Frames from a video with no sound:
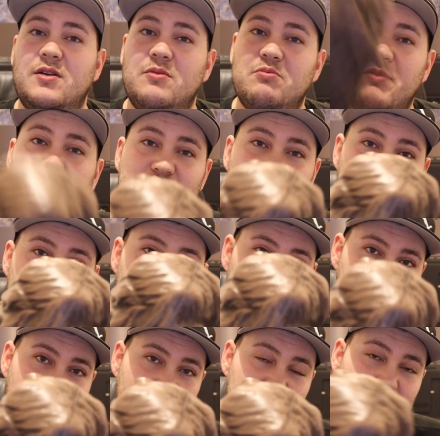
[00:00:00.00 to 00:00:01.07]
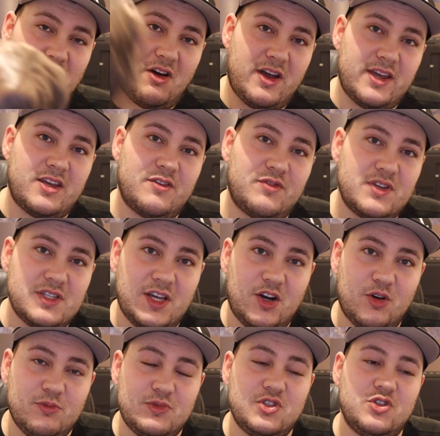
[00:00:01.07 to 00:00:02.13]
make sure you smash like if this
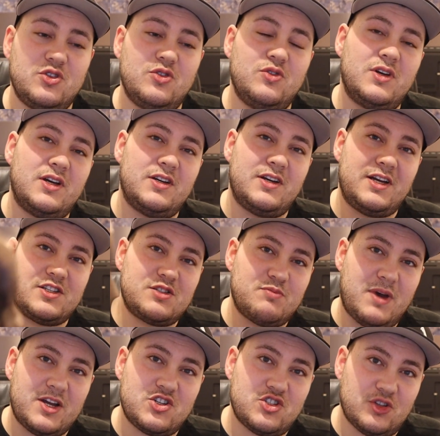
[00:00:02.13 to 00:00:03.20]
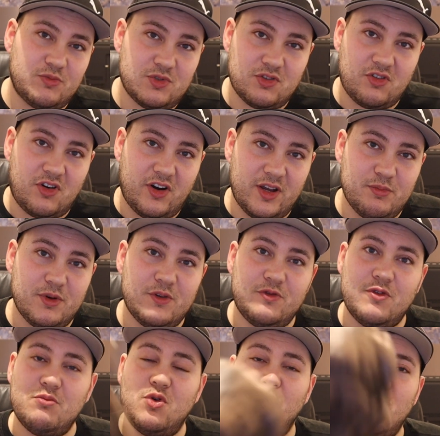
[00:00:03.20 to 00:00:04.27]
helped you, and smash subscribe
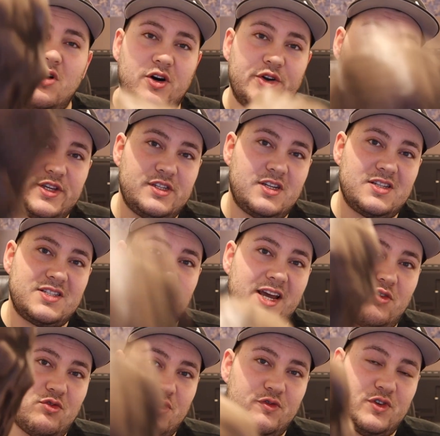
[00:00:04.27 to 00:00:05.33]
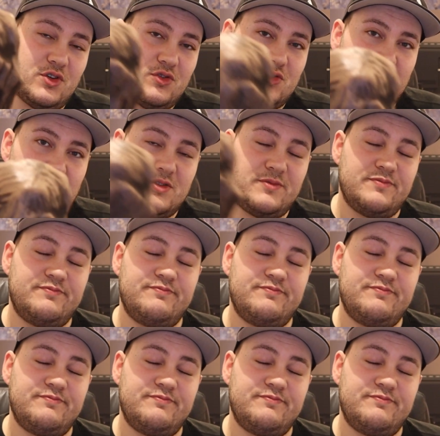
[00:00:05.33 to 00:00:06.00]
for more honest tech reviews.